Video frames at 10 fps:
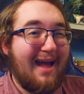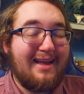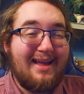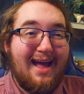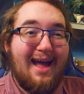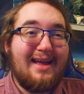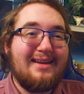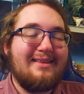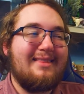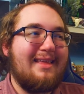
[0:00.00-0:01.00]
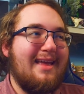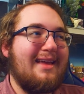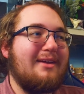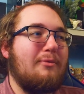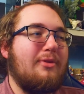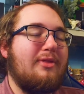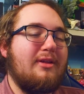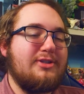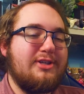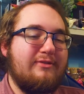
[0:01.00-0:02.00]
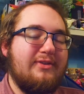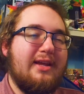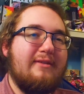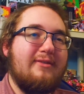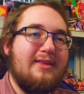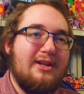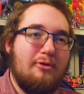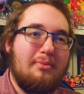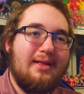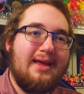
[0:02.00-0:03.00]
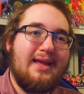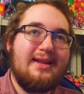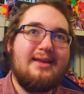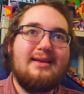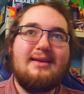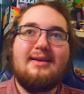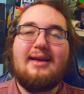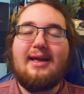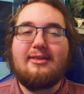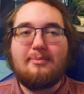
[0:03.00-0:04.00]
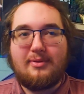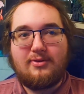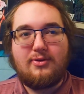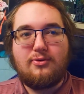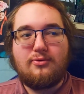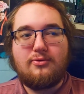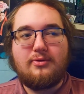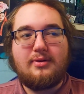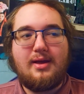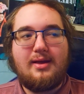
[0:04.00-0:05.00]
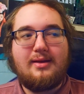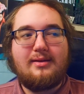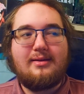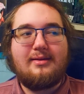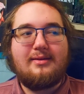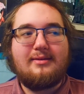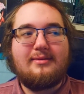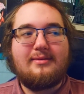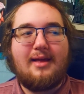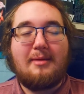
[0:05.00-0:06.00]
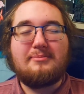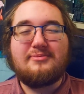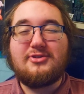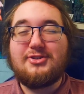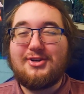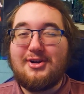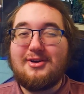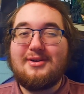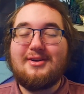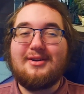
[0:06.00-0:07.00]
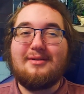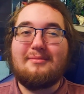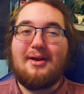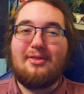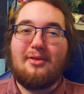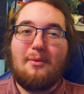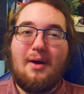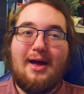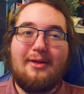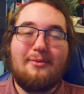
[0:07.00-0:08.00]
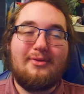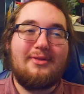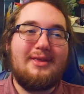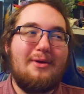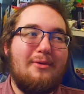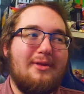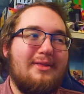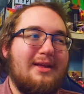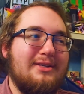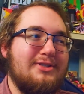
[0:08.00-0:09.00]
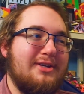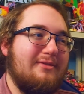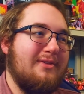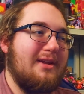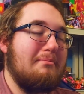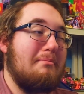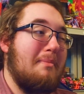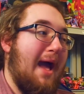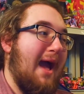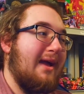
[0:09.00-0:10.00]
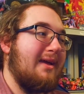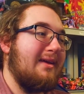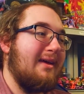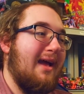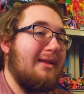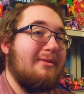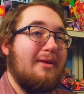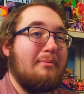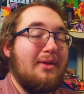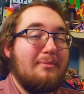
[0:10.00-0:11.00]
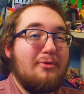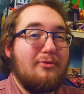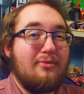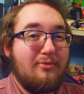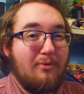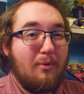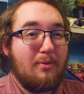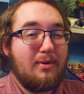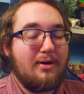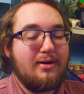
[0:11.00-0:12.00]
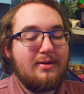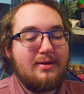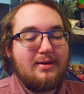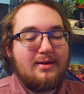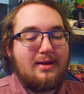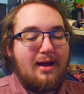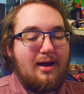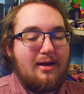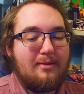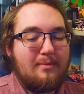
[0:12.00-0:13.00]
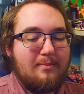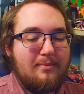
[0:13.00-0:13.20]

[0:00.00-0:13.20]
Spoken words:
kind of think with the shifting of Xenoblade and Splatoon, I'm sure Breath of the Wild wasn't the only thing shifted back and something moved forward. I